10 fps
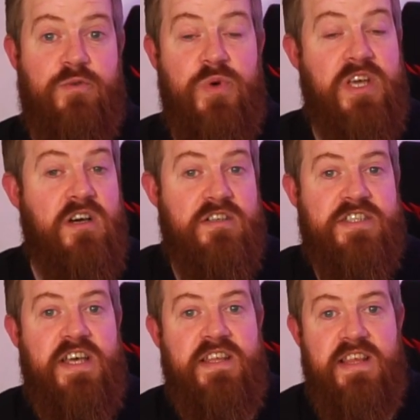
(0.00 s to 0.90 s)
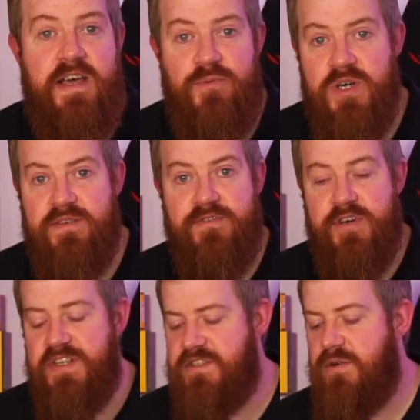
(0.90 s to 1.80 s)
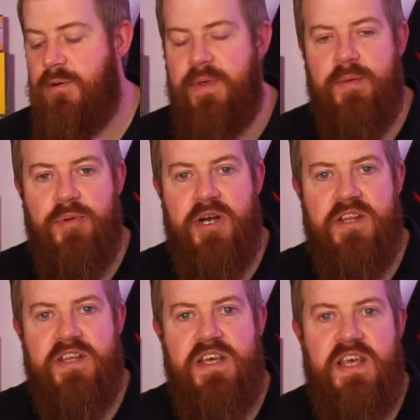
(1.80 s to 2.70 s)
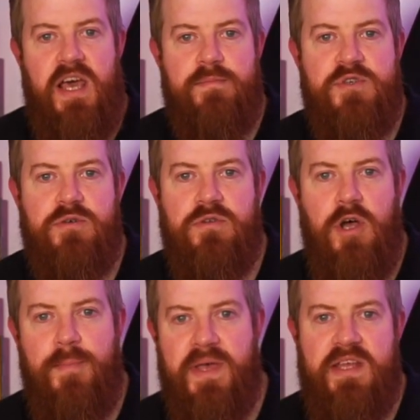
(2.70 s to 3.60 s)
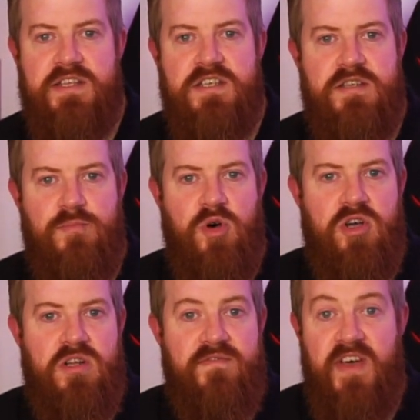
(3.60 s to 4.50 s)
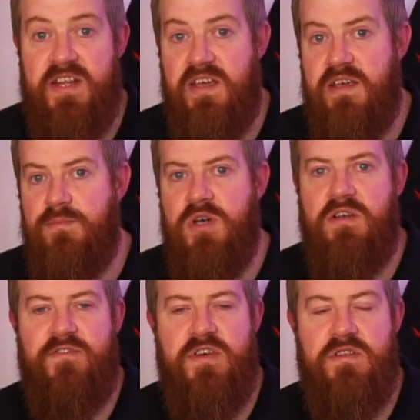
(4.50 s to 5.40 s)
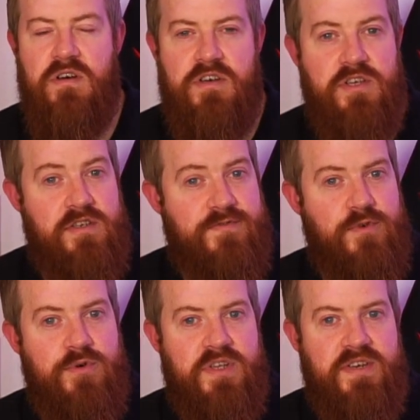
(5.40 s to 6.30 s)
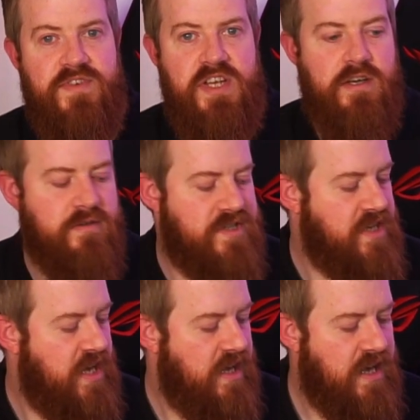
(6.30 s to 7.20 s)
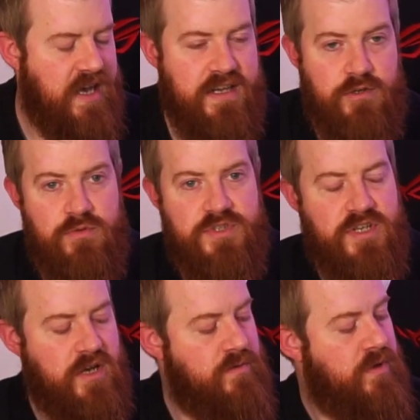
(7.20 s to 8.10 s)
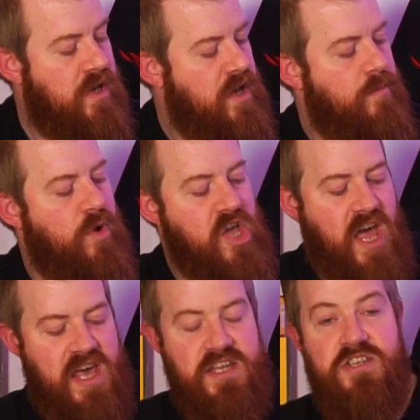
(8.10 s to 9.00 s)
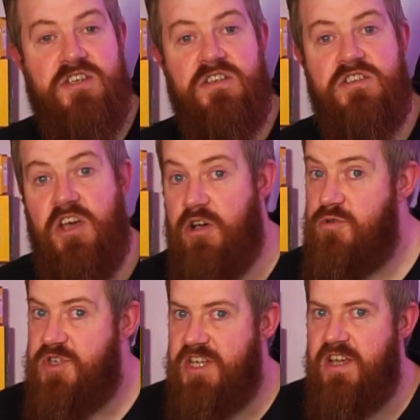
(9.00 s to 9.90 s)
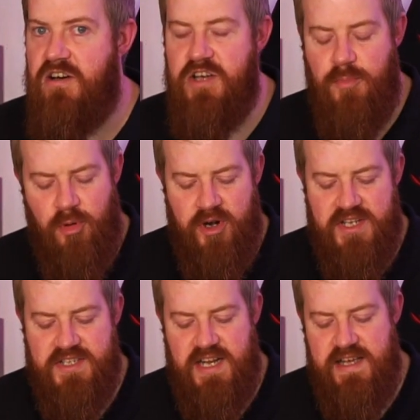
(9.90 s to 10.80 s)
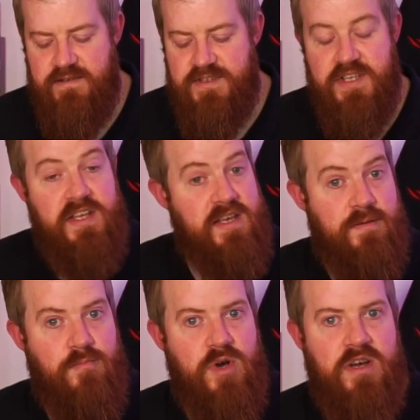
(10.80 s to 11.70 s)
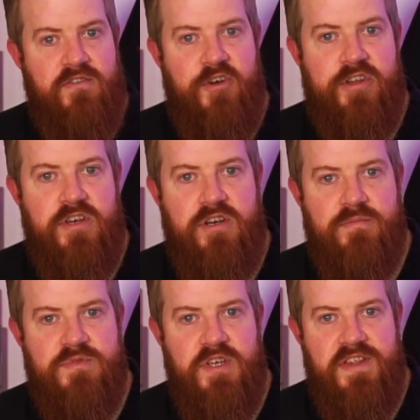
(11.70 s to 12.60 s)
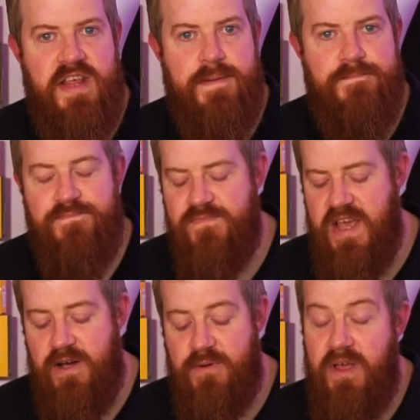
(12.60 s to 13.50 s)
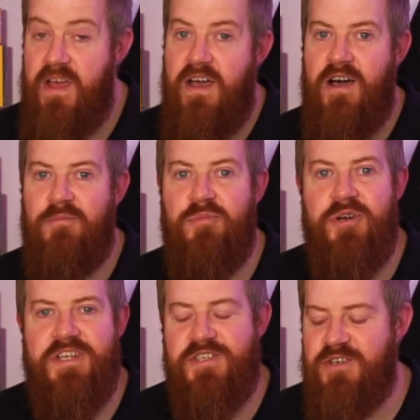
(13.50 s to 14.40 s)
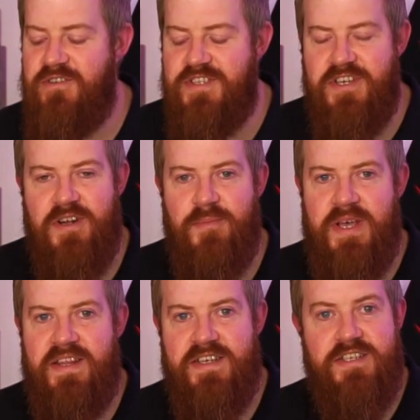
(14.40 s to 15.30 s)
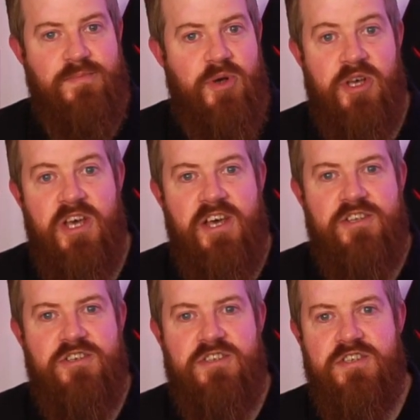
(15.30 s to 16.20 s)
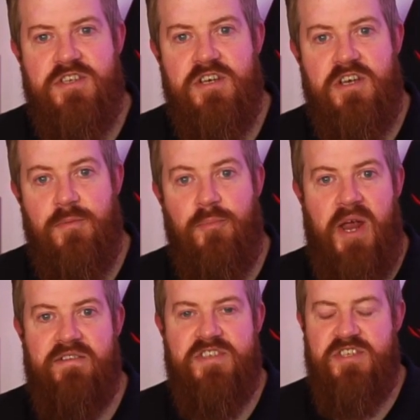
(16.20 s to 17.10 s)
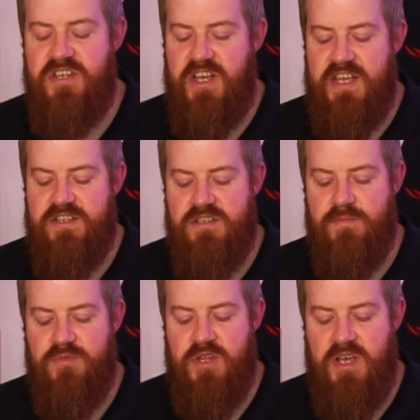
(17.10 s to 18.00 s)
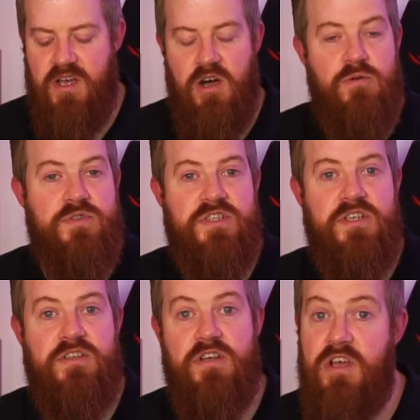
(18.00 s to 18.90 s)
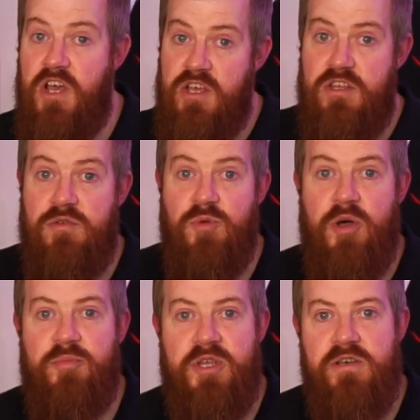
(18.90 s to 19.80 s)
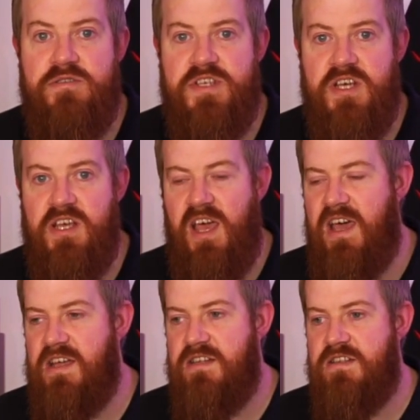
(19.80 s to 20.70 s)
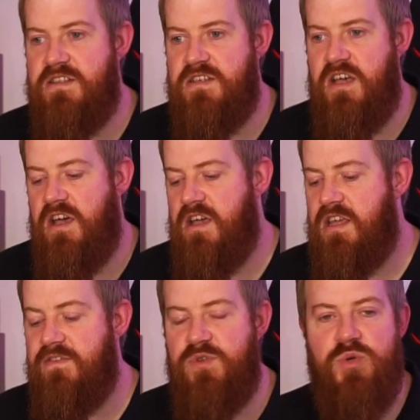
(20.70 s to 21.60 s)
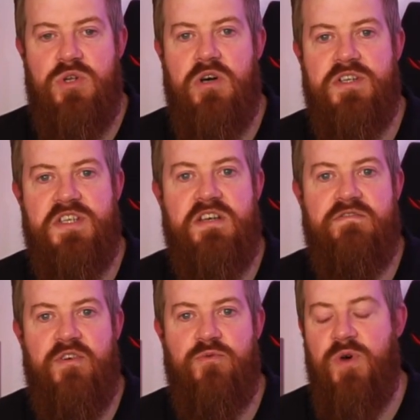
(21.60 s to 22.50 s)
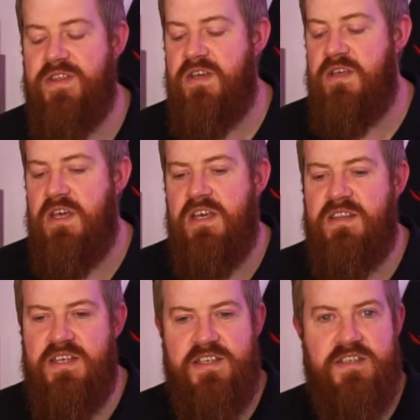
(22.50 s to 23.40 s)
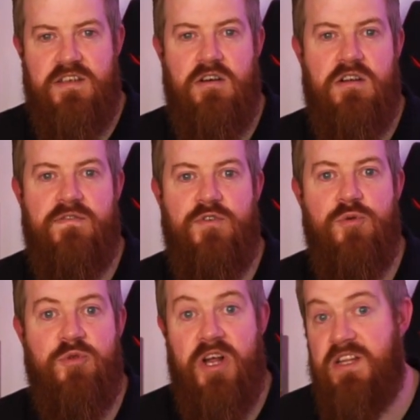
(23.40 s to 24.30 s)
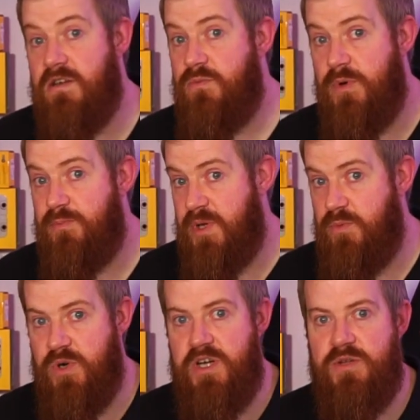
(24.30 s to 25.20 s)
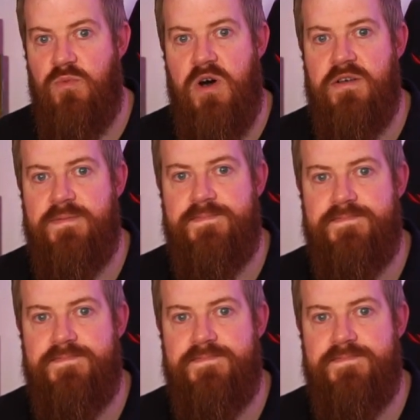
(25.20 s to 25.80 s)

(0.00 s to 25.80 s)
we can't take their word for it, so I'll be putting the capsule up against my lavalier microphone that I use for the videos, and also my ancient OG HyperX Clouds and the microphone that comes on them. Now, I'm pretty sure it's going to beat this, but just as a comparison against something older that you might be using, and give you an idea of whether this is a kind of upgrade that would be worthwhile.